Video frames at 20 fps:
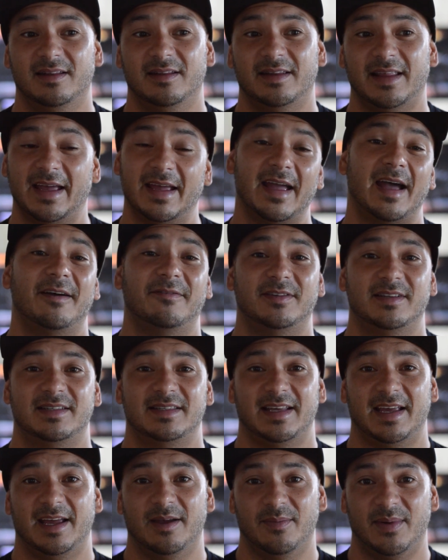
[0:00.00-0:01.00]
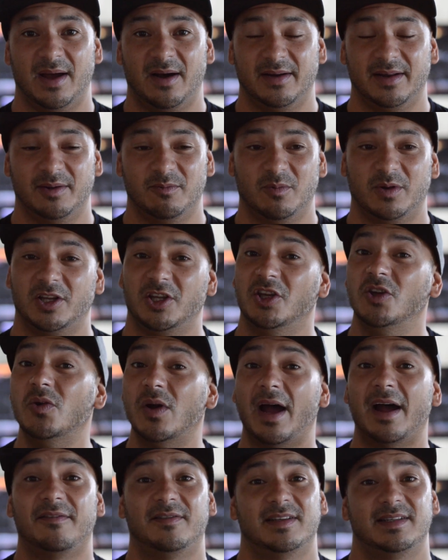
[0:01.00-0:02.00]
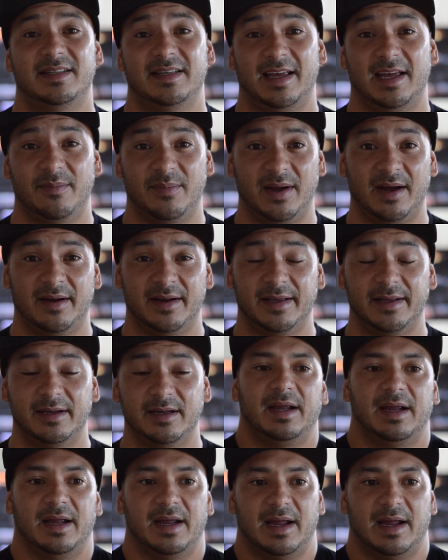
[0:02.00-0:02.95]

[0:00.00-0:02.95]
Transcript: they have to say about it, what you have to say about it.